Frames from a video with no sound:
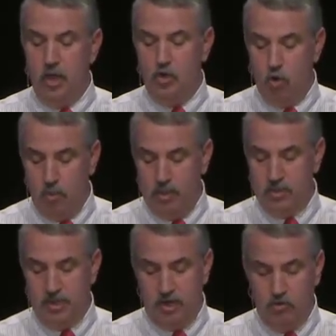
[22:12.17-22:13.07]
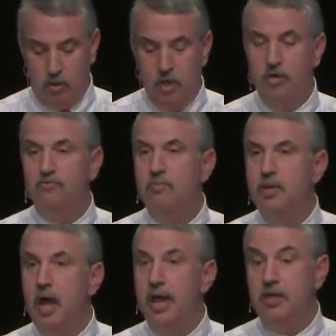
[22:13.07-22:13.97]
normally scheduled from
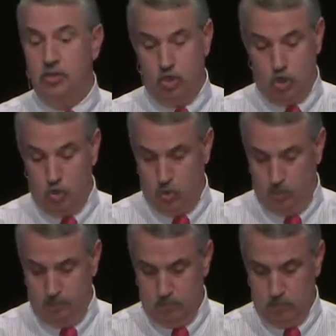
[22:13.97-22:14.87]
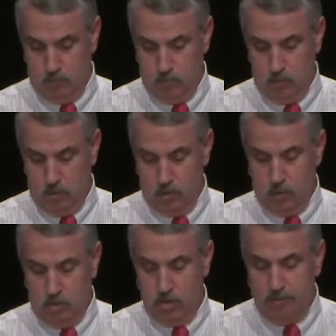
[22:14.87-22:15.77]
9 to 2.
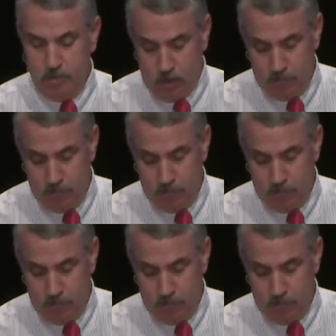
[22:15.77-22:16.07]
Jamba